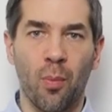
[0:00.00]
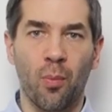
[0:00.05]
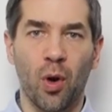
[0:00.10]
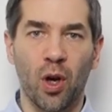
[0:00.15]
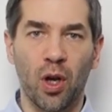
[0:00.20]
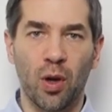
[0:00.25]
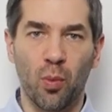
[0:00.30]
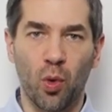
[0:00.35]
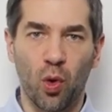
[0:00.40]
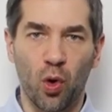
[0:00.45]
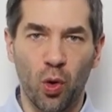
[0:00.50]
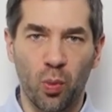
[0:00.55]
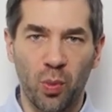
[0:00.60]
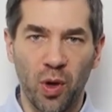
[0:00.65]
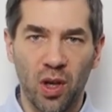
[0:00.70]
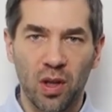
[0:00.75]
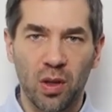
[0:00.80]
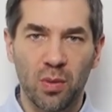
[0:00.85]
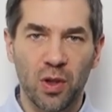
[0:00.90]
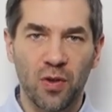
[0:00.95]
My
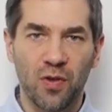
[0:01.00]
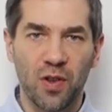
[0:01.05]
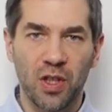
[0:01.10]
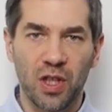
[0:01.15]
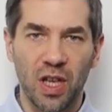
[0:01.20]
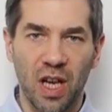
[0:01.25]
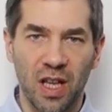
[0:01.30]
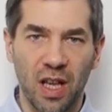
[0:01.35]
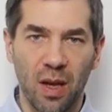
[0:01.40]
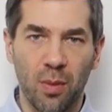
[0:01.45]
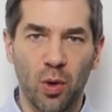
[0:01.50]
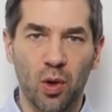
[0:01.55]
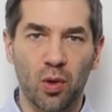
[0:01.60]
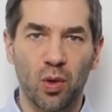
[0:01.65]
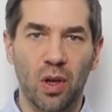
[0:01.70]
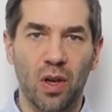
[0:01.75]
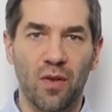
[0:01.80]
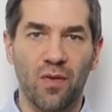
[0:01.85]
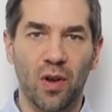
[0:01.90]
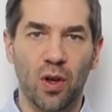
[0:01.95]
favorite exercise,
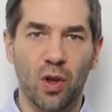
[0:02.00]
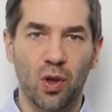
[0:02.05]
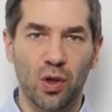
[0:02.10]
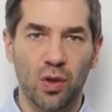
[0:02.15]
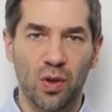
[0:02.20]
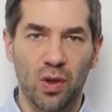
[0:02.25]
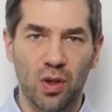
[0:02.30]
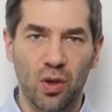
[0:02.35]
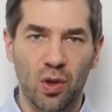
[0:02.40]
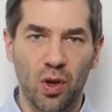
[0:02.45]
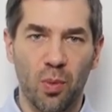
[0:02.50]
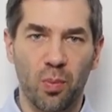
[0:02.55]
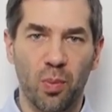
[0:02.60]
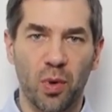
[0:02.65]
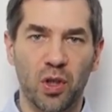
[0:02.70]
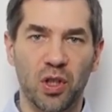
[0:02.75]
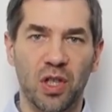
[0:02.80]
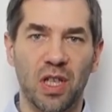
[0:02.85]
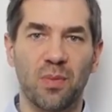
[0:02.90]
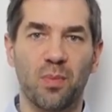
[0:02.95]
which I use
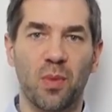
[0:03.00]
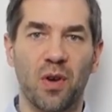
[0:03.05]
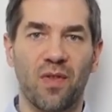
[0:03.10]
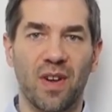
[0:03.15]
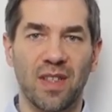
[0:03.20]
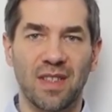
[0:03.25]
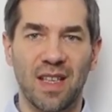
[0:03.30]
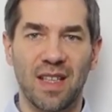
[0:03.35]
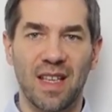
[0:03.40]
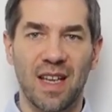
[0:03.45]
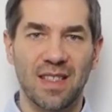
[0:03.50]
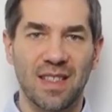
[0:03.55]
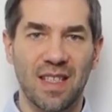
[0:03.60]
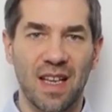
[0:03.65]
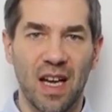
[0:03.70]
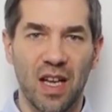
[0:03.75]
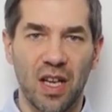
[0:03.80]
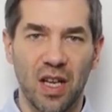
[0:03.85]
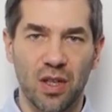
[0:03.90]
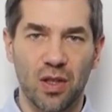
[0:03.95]
during the lessons with
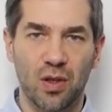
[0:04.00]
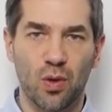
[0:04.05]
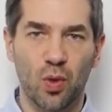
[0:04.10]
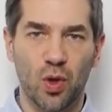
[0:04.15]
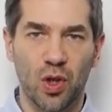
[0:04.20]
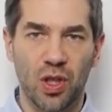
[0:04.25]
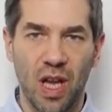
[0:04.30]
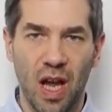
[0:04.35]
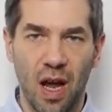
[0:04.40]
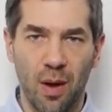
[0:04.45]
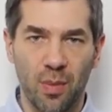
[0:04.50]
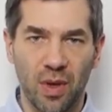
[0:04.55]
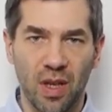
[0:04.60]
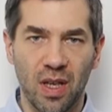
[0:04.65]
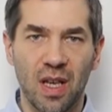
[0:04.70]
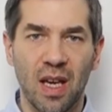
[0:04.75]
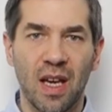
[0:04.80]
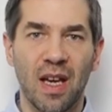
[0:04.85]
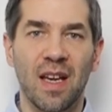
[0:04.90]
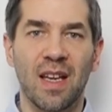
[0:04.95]
my students,
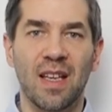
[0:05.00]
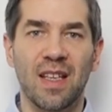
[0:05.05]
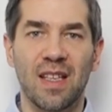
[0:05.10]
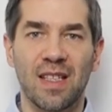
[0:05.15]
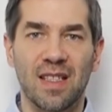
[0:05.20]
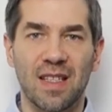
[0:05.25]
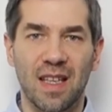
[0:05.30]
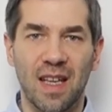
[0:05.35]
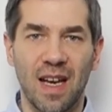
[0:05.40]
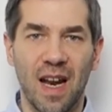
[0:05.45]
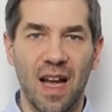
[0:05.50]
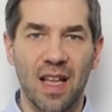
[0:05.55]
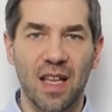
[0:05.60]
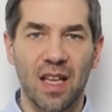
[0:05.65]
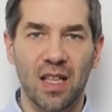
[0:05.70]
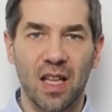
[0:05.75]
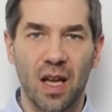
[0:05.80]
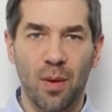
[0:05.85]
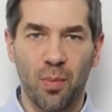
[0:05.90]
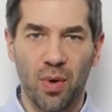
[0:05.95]
is
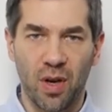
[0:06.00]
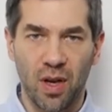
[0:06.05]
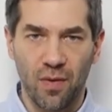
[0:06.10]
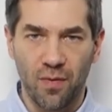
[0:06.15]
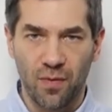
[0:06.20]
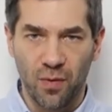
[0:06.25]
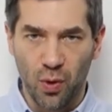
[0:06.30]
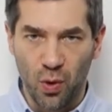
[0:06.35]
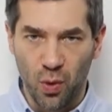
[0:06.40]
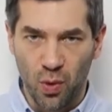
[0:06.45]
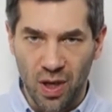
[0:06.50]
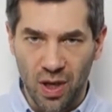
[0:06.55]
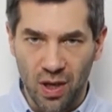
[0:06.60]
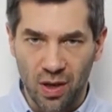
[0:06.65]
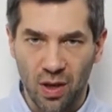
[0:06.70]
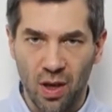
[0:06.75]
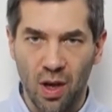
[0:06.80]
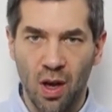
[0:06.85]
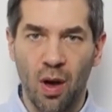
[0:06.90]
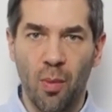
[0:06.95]
playing the breath viewer.
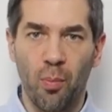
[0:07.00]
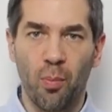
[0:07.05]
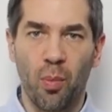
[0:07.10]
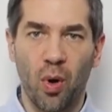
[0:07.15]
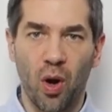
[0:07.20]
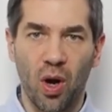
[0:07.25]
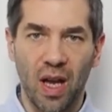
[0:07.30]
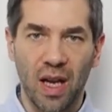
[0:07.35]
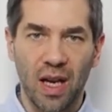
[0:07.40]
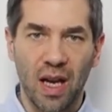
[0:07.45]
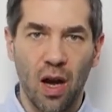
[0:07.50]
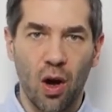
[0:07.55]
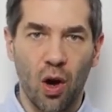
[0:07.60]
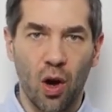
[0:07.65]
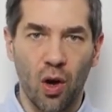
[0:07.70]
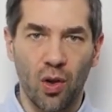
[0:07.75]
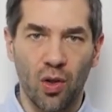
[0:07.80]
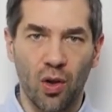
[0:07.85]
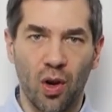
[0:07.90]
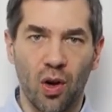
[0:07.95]
It
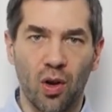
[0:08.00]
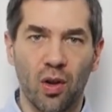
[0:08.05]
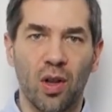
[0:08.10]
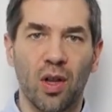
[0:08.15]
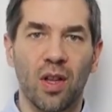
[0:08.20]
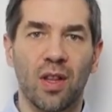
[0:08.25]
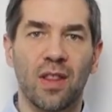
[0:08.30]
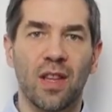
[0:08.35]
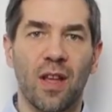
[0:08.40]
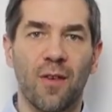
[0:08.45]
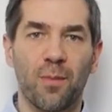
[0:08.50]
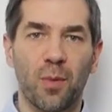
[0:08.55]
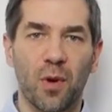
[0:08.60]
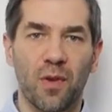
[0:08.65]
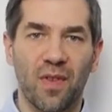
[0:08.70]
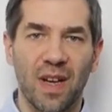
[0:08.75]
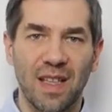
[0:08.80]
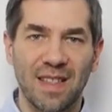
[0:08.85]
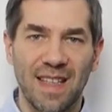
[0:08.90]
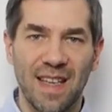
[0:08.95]
includes blowing air
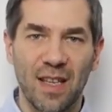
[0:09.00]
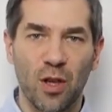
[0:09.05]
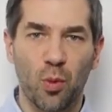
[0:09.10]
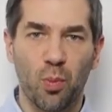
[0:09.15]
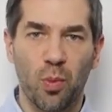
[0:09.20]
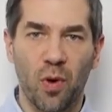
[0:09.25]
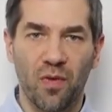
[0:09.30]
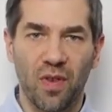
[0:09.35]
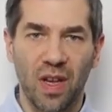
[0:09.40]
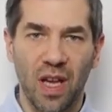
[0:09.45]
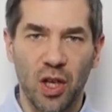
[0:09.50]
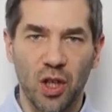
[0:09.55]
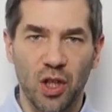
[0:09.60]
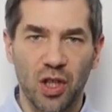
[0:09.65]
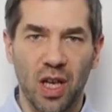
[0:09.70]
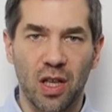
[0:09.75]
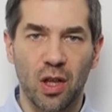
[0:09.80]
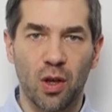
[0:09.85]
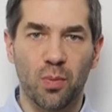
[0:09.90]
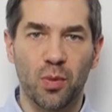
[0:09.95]
into the device
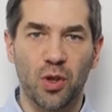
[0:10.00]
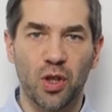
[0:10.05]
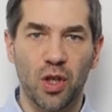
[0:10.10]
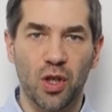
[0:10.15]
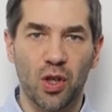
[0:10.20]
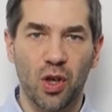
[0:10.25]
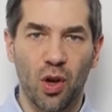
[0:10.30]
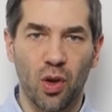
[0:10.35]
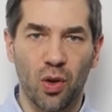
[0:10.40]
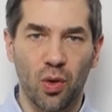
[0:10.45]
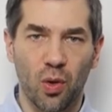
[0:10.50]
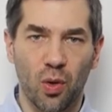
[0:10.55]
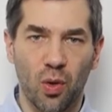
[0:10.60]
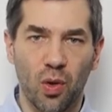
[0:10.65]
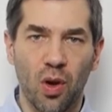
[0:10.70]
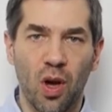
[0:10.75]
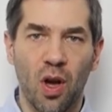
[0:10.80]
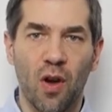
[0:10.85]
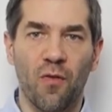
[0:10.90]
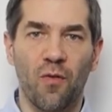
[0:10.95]
and at the same time playing
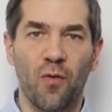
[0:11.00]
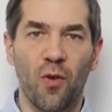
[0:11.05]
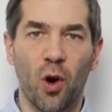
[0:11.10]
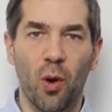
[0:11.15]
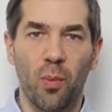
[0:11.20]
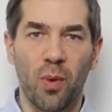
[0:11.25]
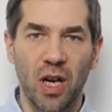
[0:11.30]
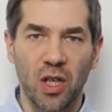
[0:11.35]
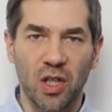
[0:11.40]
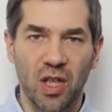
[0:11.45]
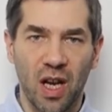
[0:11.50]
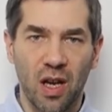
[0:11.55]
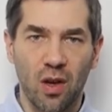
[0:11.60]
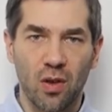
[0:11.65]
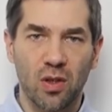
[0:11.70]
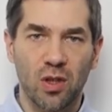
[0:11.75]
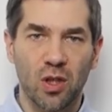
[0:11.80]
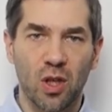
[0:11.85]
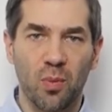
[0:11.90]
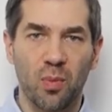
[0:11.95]
a given phrase
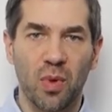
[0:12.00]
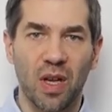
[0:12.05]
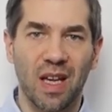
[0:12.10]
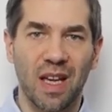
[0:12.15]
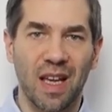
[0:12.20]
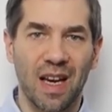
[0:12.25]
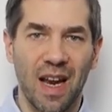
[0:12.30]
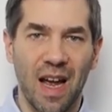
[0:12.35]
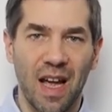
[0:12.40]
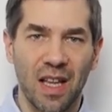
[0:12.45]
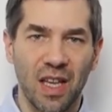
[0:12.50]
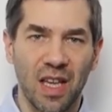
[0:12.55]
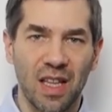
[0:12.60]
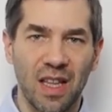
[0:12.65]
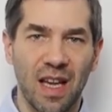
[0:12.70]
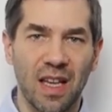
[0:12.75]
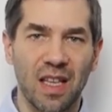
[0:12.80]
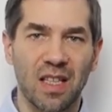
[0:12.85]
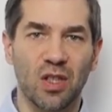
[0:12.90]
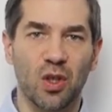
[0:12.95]
on an
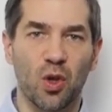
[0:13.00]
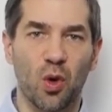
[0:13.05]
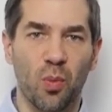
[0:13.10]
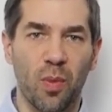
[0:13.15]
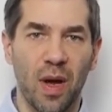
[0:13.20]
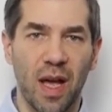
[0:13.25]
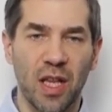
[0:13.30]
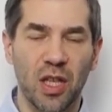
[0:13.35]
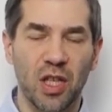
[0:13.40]
instrument.